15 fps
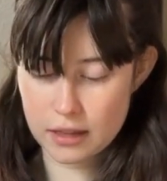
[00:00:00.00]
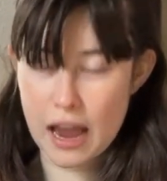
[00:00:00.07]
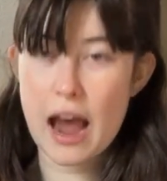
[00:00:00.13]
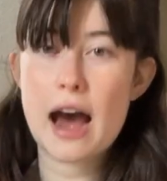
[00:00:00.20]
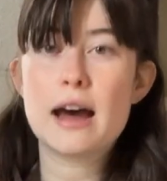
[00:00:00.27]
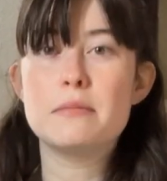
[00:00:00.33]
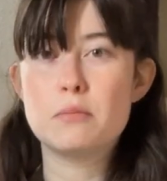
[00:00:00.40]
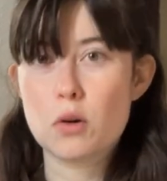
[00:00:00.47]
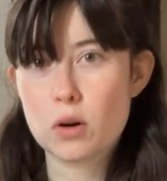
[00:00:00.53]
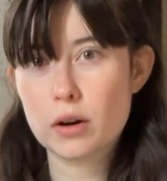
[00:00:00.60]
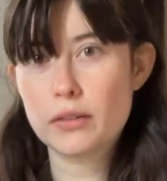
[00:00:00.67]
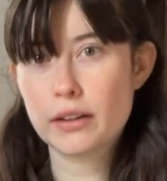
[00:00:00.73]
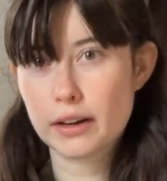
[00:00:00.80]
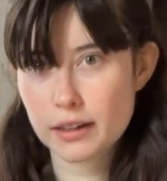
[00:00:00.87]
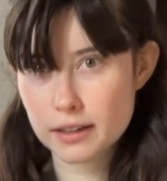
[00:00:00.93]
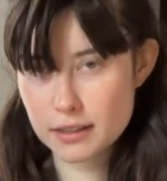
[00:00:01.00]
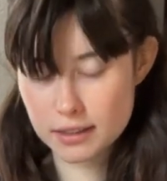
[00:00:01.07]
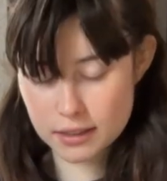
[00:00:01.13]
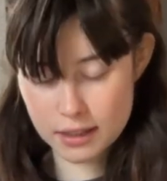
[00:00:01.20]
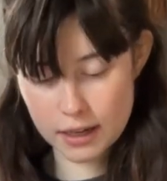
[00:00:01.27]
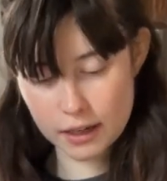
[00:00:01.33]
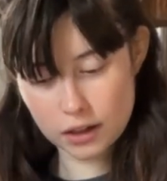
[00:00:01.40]
add more than it is
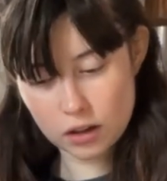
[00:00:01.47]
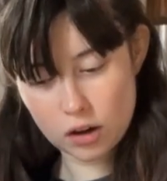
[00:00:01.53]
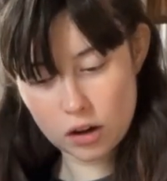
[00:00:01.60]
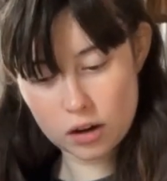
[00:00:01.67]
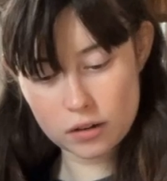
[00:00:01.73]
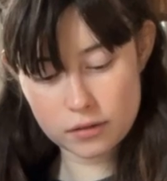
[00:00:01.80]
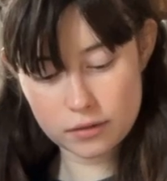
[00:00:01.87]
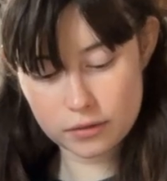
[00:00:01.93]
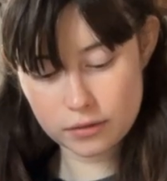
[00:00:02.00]
to take it off.